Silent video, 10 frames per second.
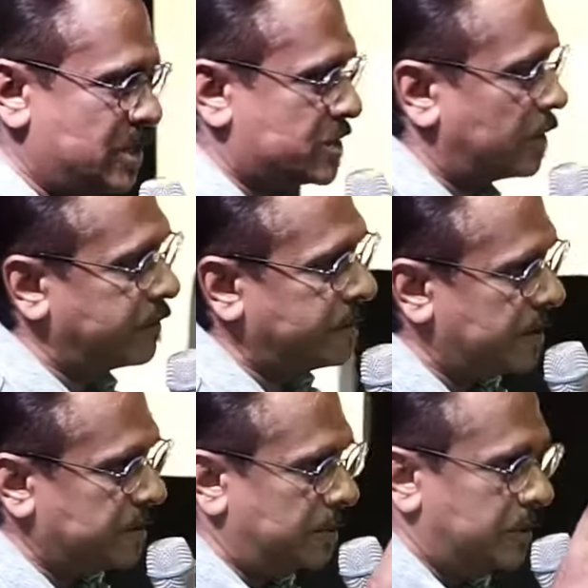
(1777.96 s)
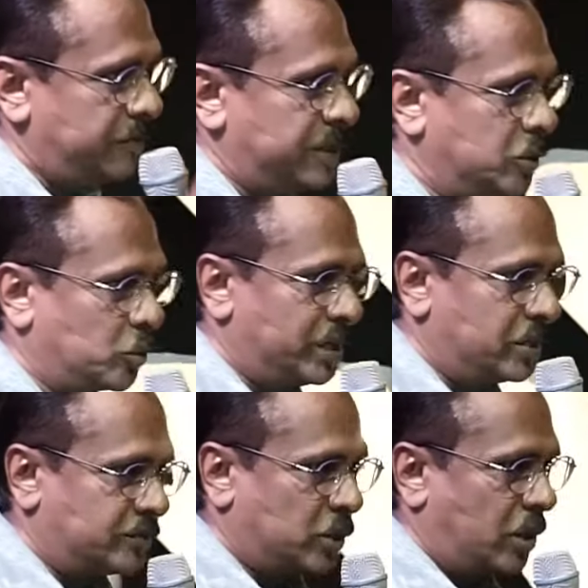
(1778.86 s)
is the revealed will
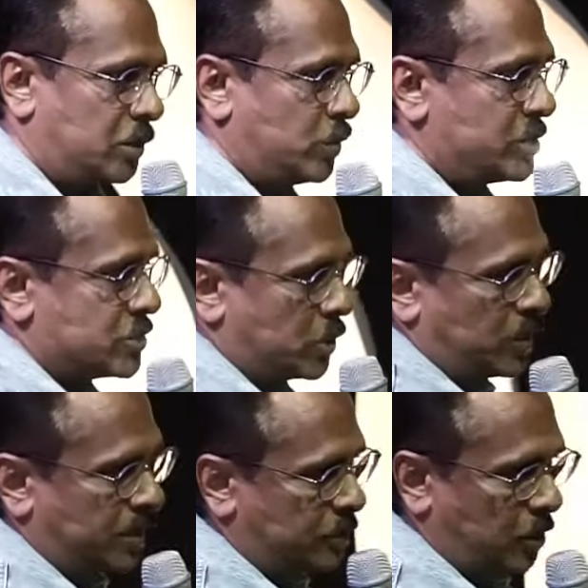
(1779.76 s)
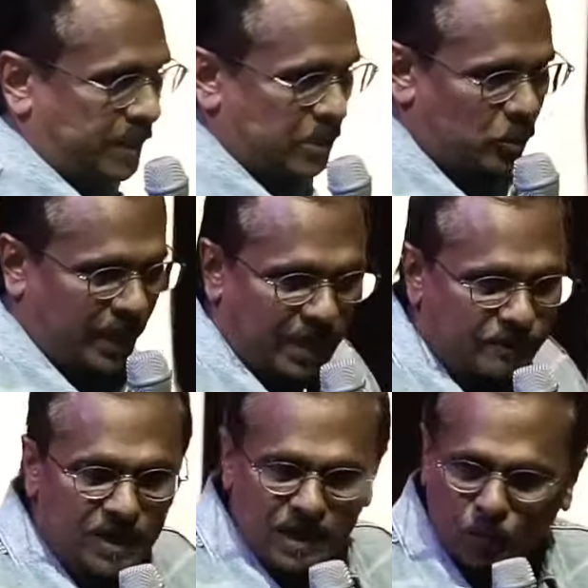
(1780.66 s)
of God, which is the word of God that you have,
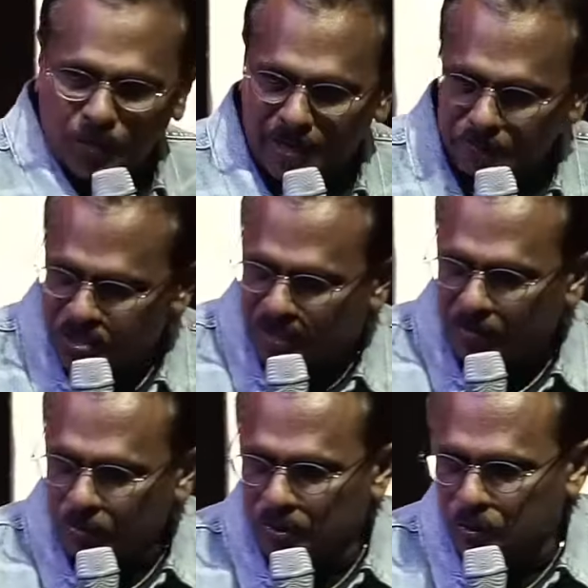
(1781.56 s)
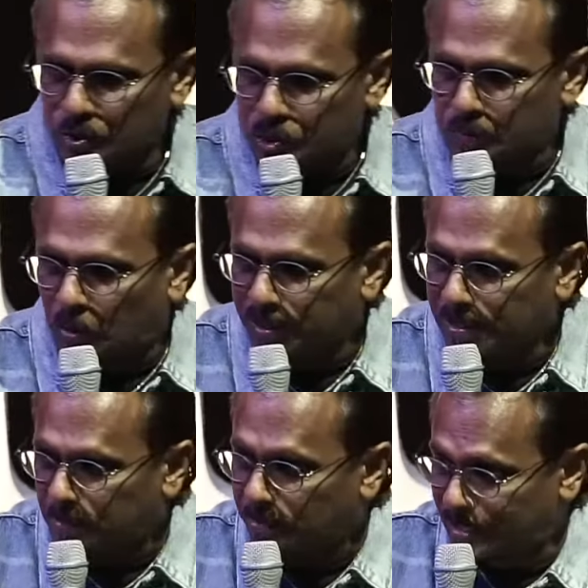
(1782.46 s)
what I'm sharing with you this morning.
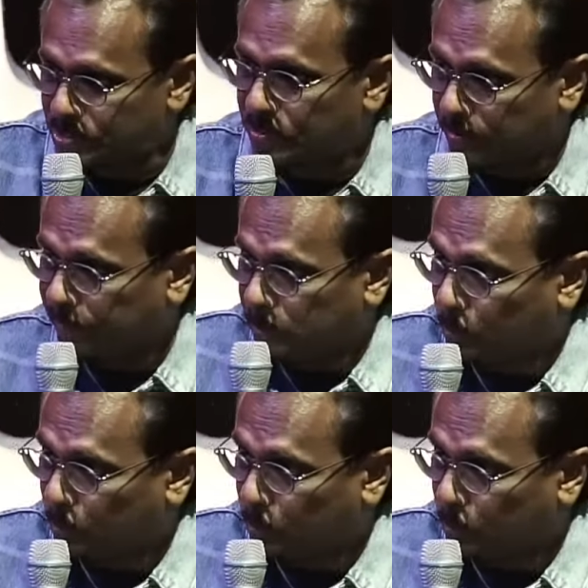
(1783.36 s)
Come on, that's the revealed